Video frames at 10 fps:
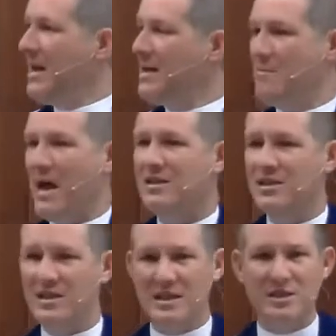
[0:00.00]

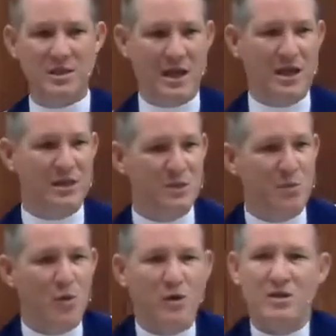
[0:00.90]
imagine these
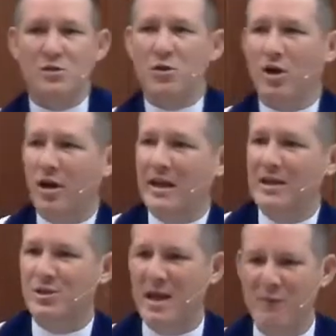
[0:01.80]
spirits who are going
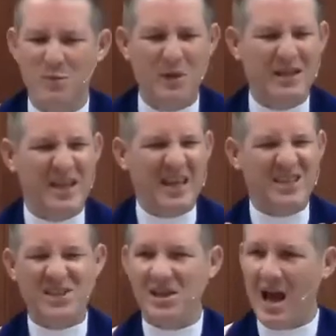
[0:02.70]
into heaven being
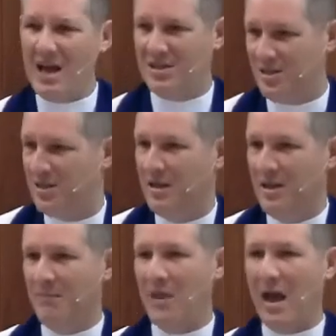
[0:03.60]
excited,
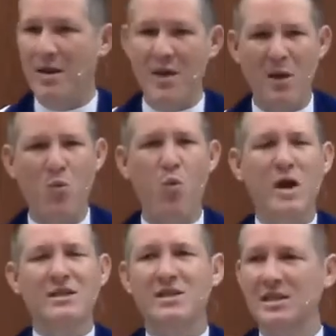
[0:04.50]
and they
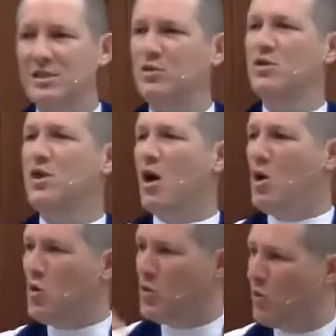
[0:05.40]
wanting to
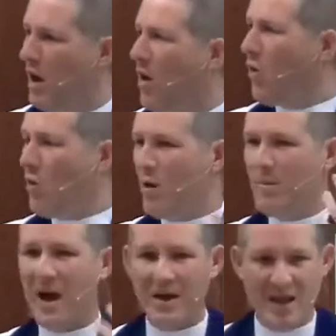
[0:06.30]
know all
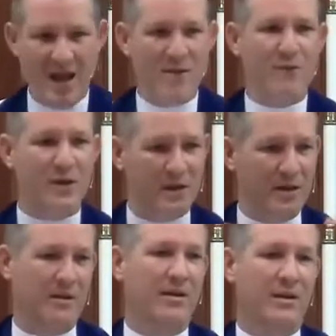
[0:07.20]
about heaven.
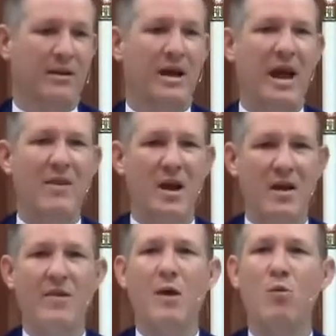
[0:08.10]
And they're,
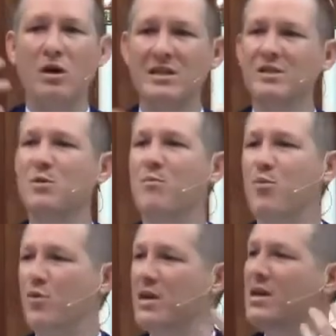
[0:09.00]
they're wanting to
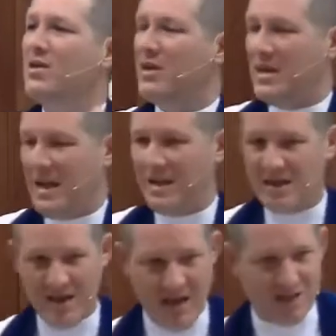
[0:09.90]
breathe it
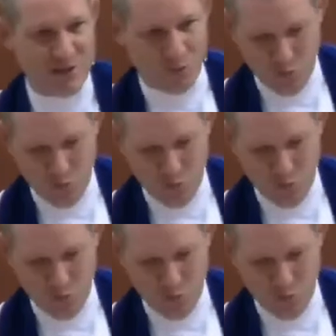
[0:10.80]
in, as it